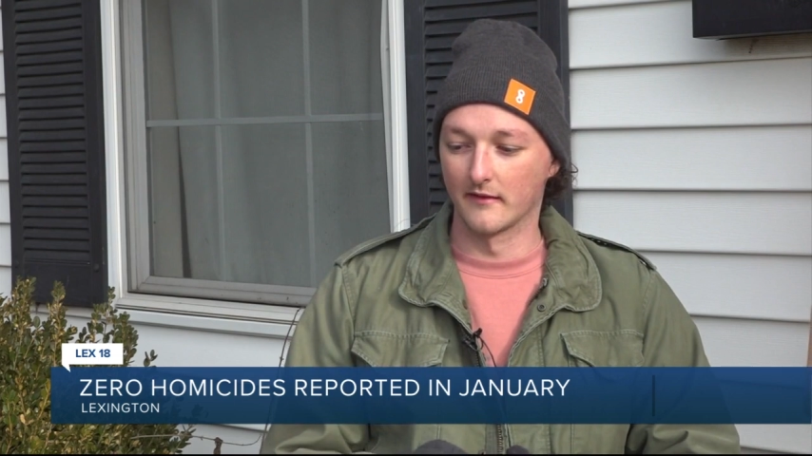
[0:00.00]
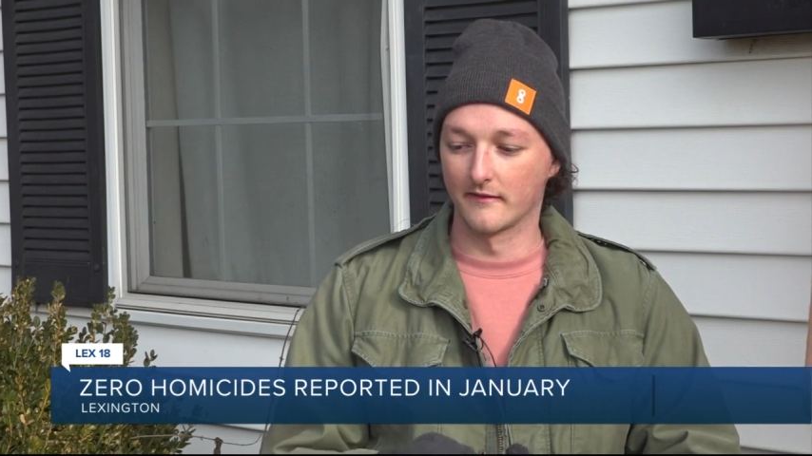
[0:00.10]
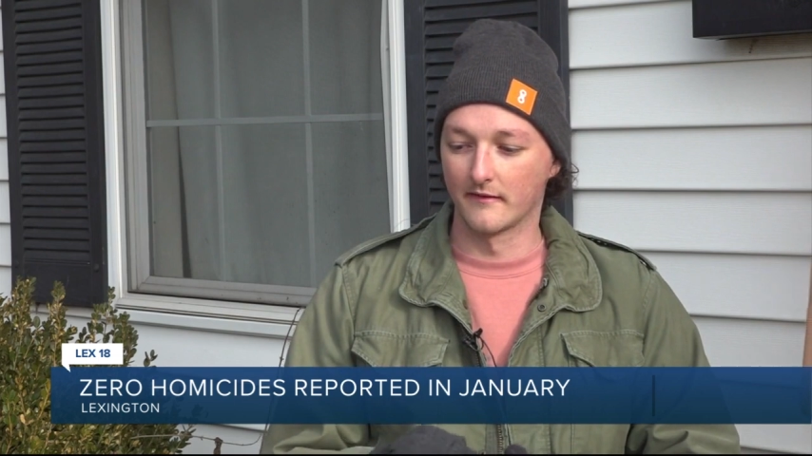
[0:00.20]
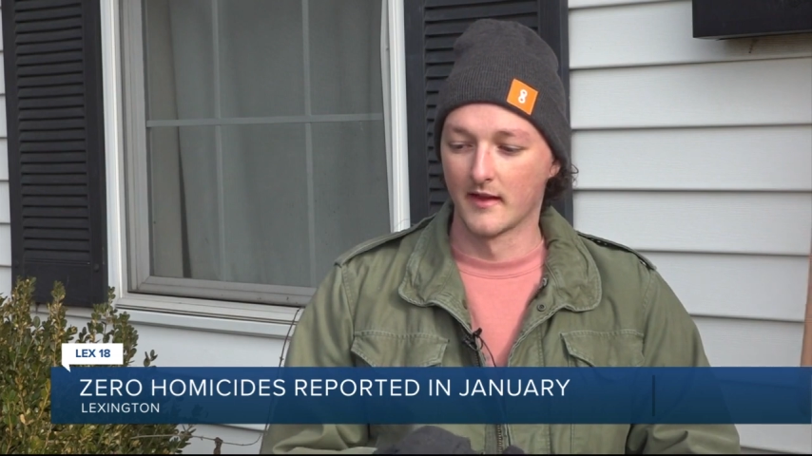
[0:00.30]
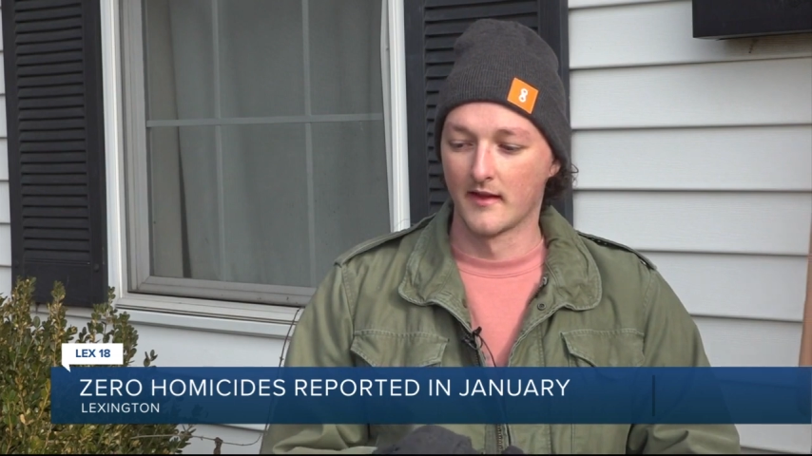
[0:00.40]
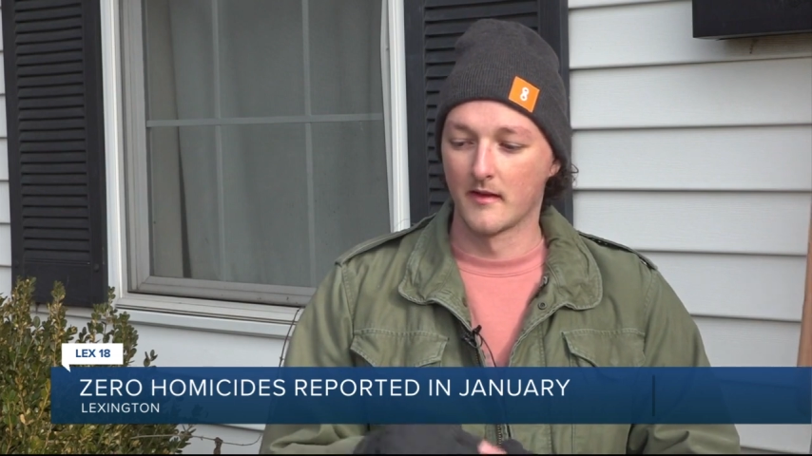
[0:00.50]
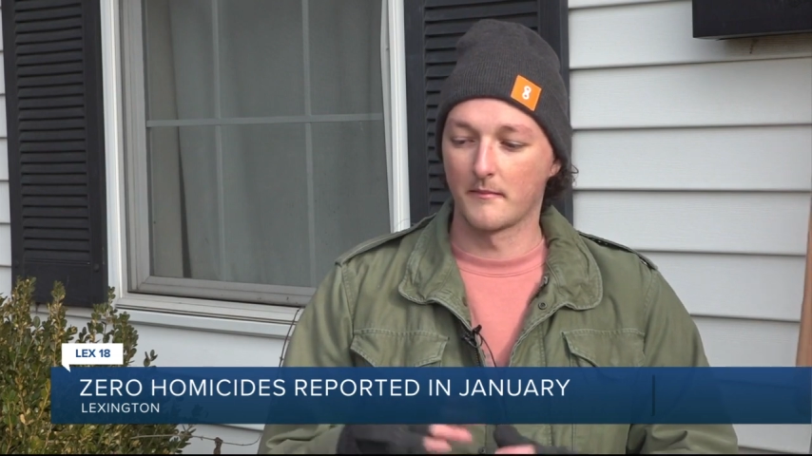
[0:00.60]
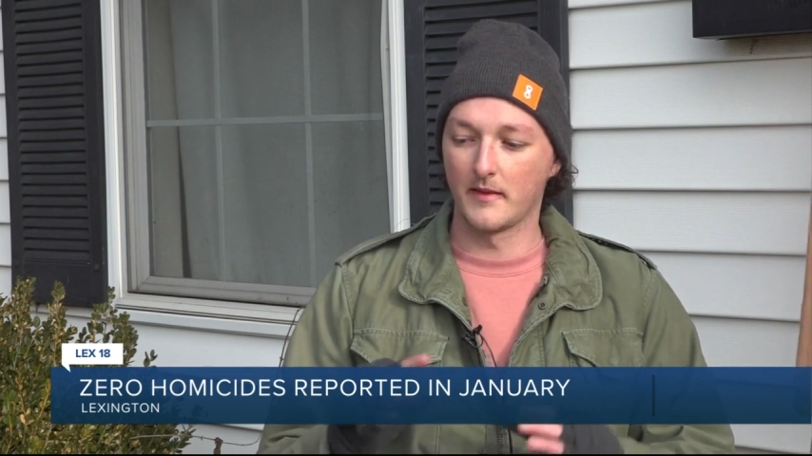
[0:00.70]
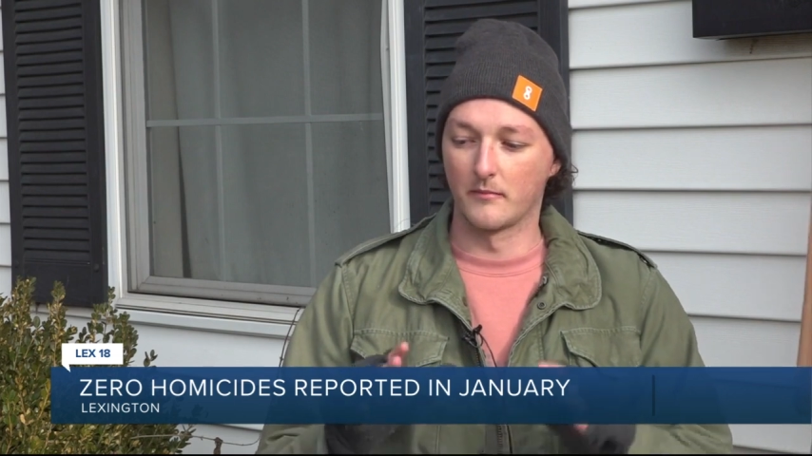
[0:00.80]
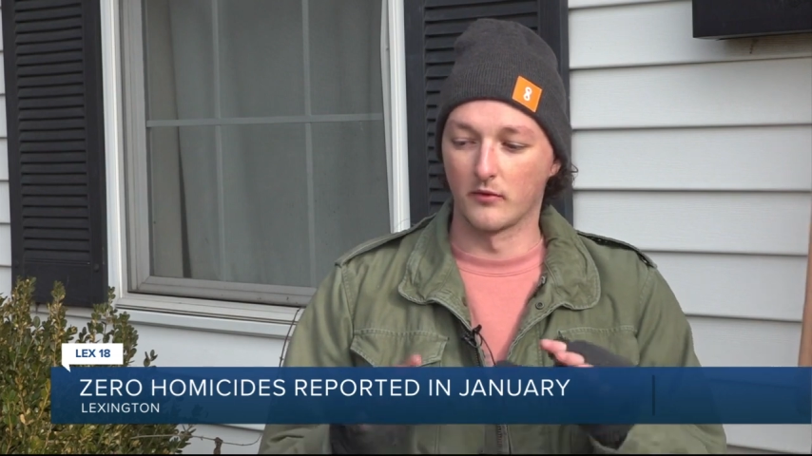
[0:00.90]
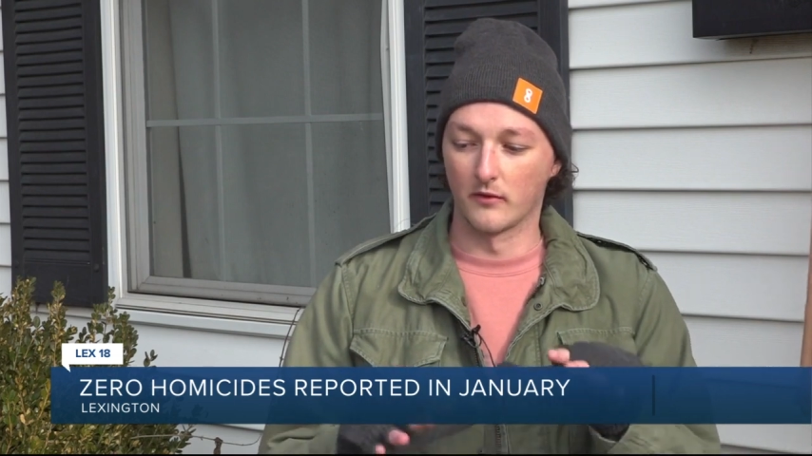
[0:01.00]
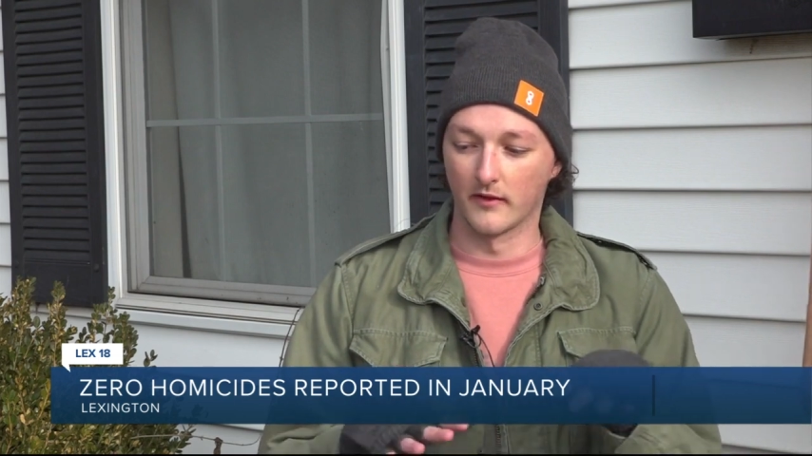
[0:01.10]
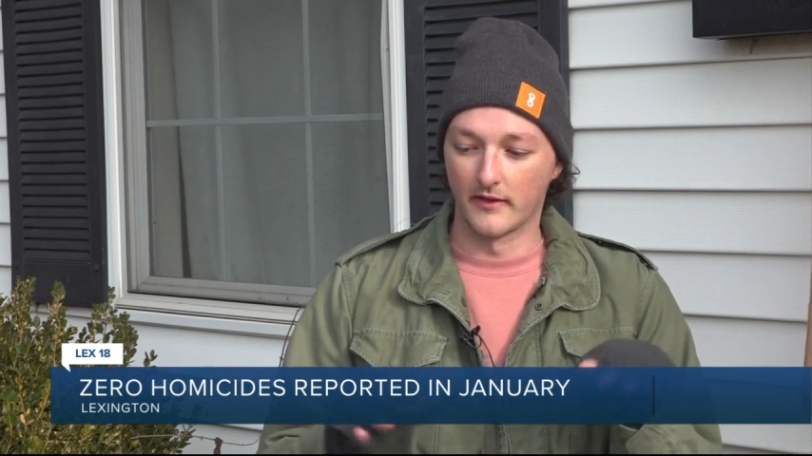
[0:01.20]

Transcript: of people